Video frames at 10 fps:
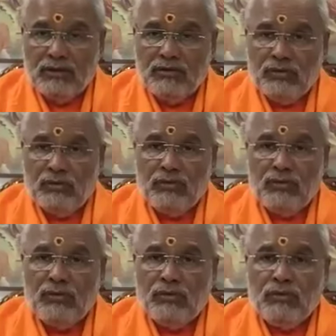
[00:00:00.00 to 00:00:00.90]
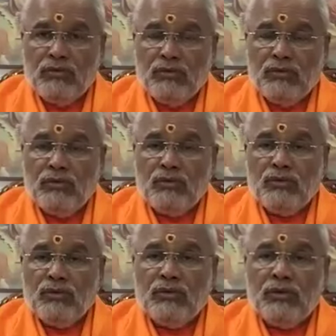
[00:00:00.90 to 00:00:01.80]
to
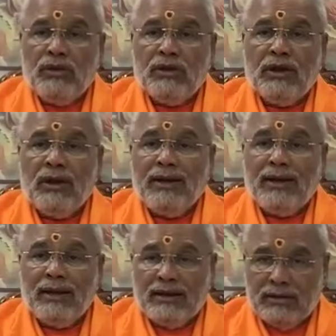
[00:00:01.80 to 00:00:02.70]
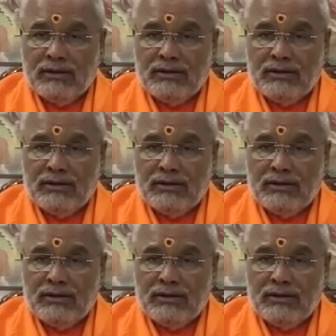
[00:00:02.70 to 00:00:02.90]
inculcate